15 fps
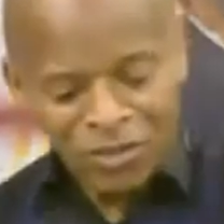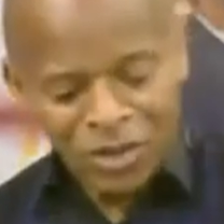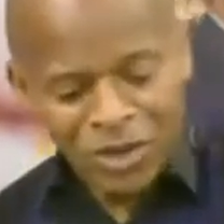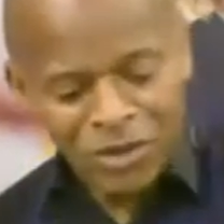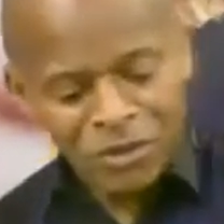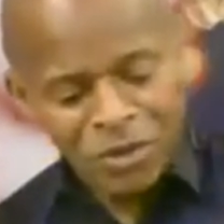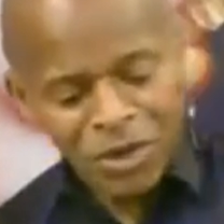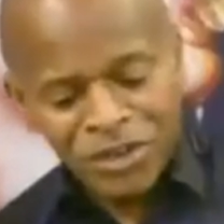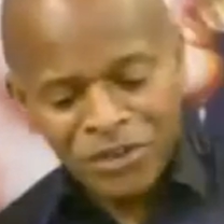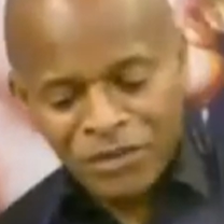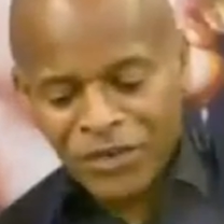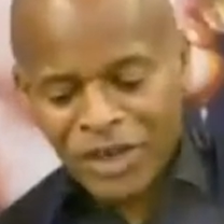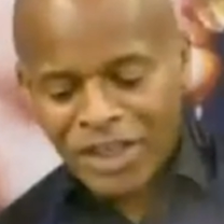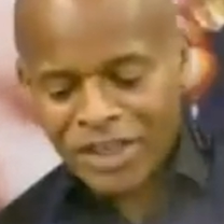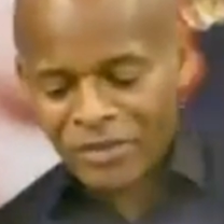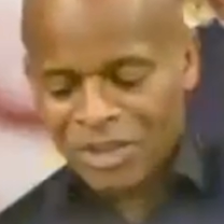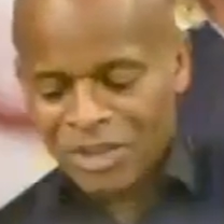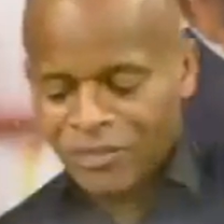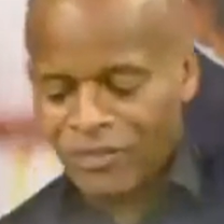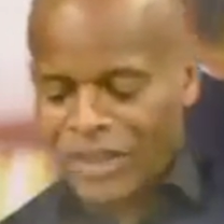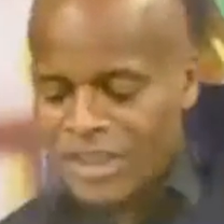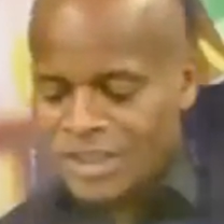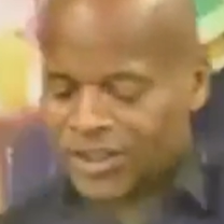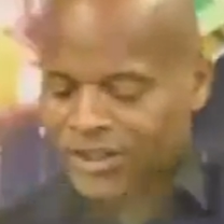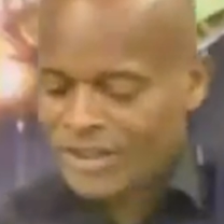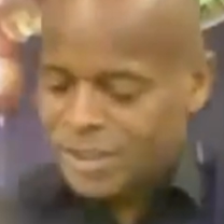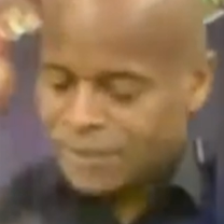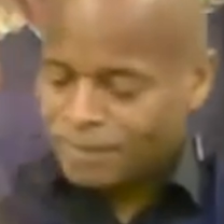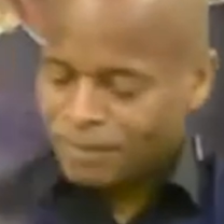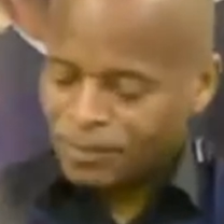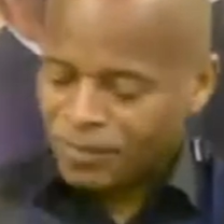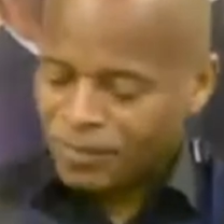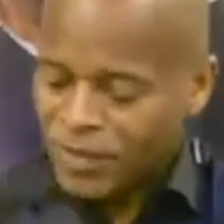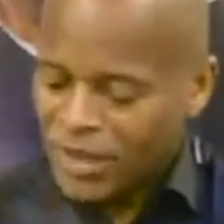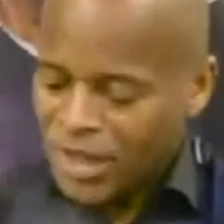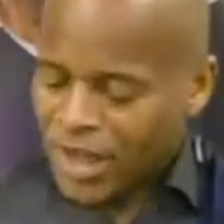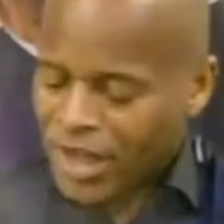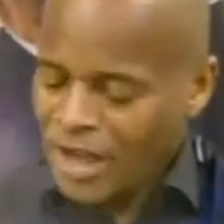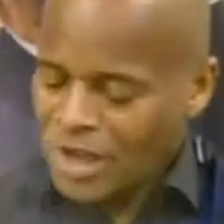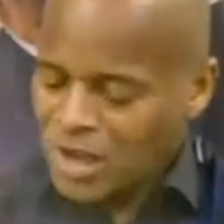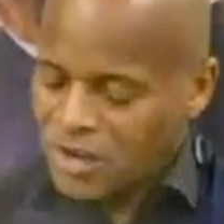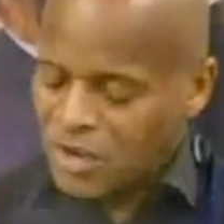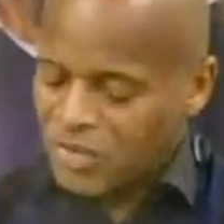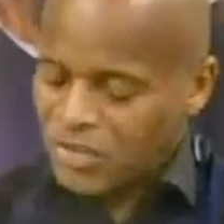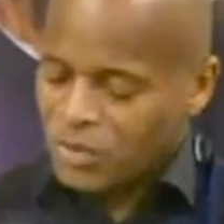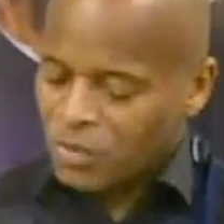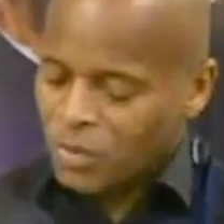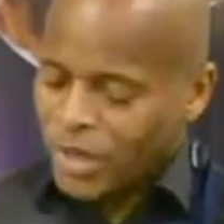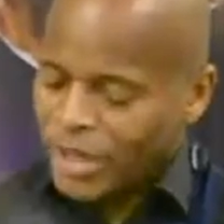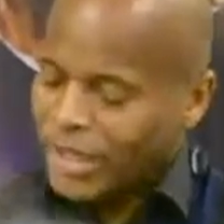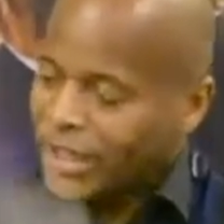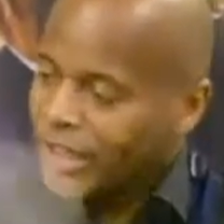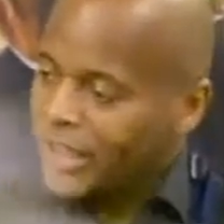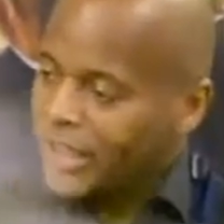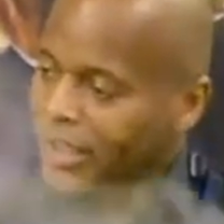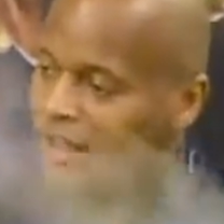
Well, what you find is the way